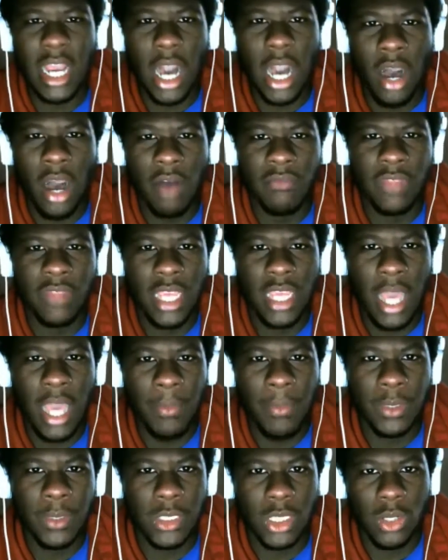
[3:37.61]
of the
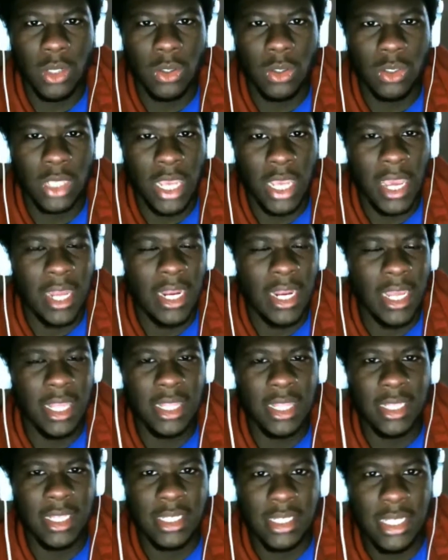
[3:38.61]
episodes and
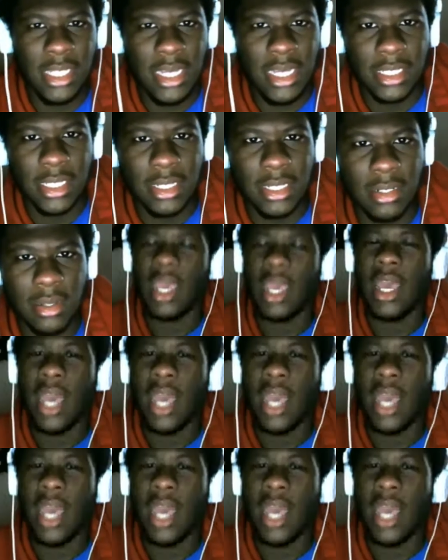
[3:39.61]
in the season.